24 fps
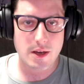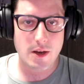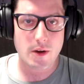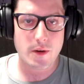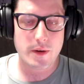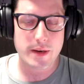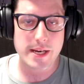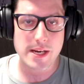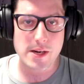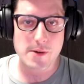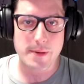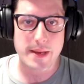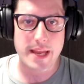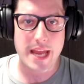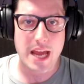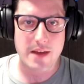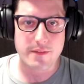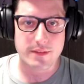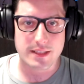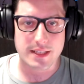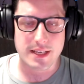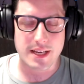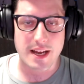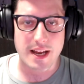So here we
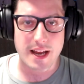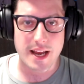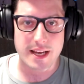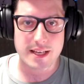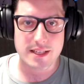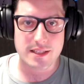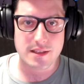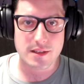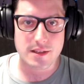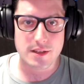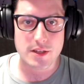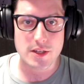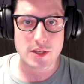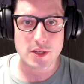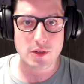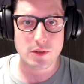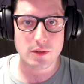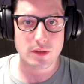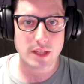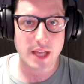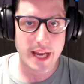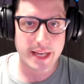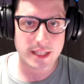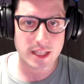have it guys, the new
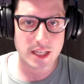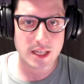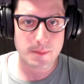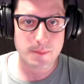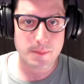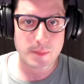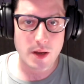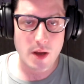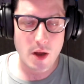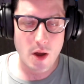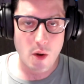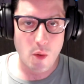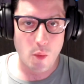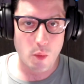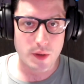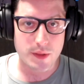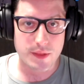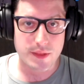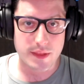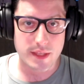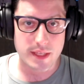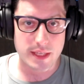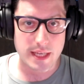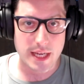lineup
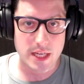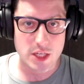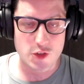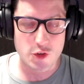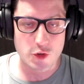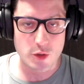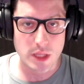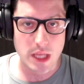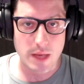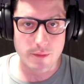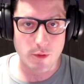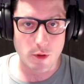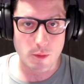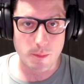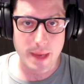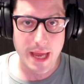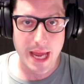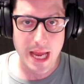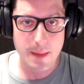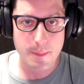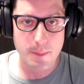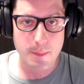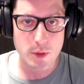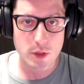with the entry-level
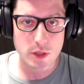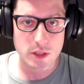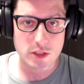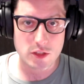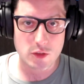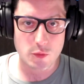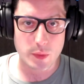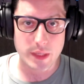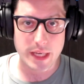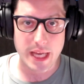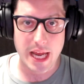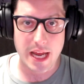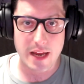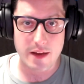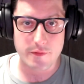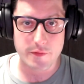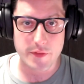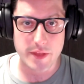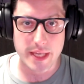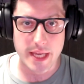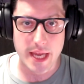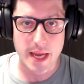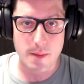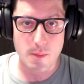MacBooks. We have
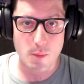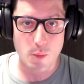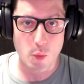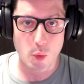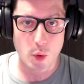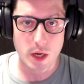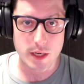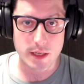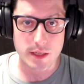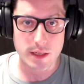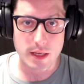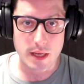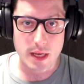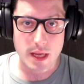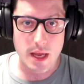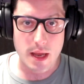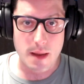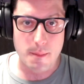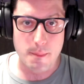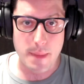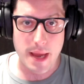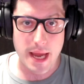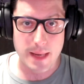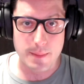the M1
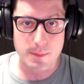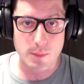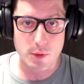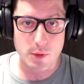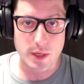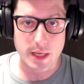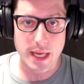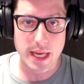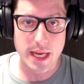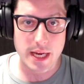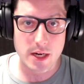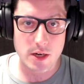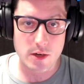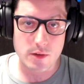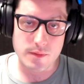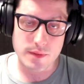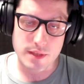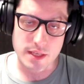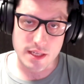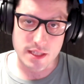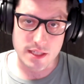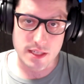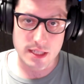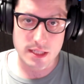MacBook Air, the
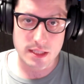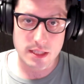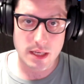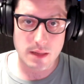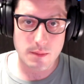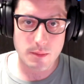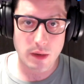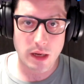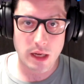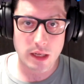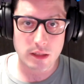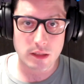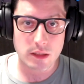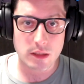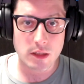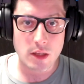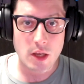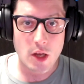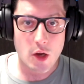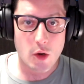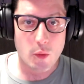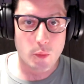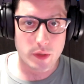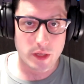existing model.
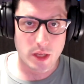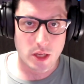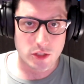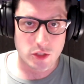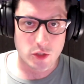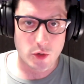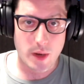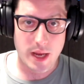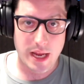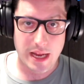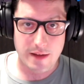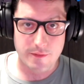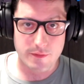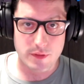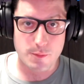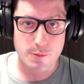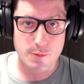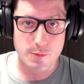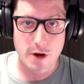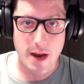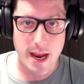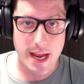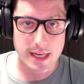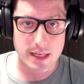We also have the
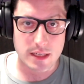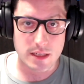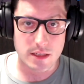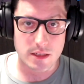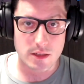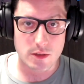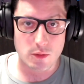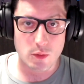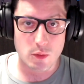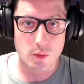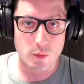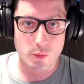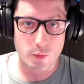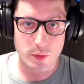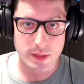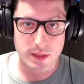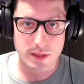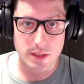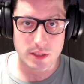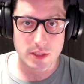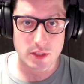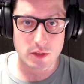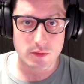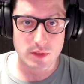brand new with
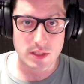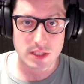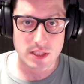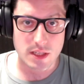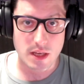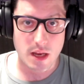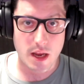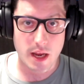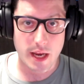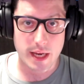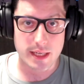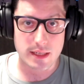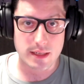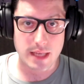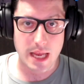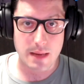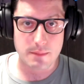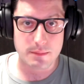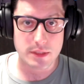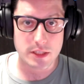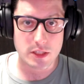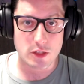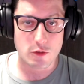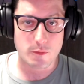the new designed
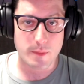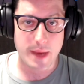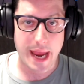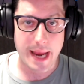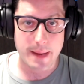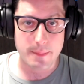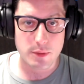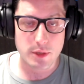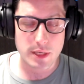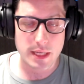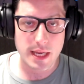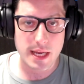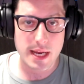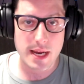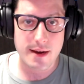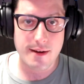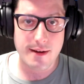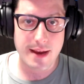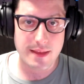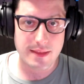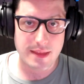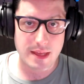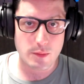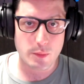M2 MacBook Air,
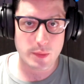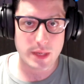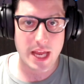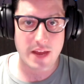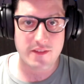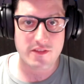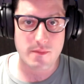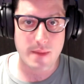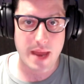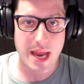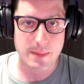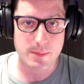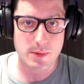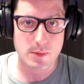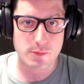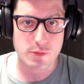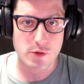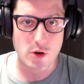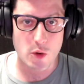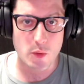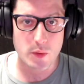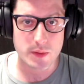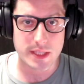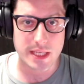and then we have the MacBook
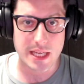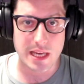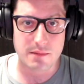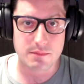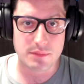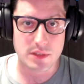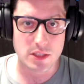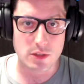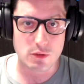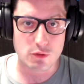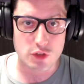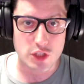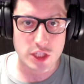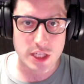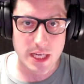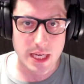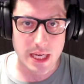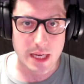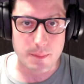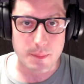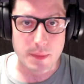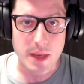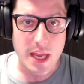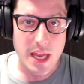Pro with the M2
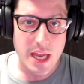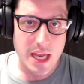chip.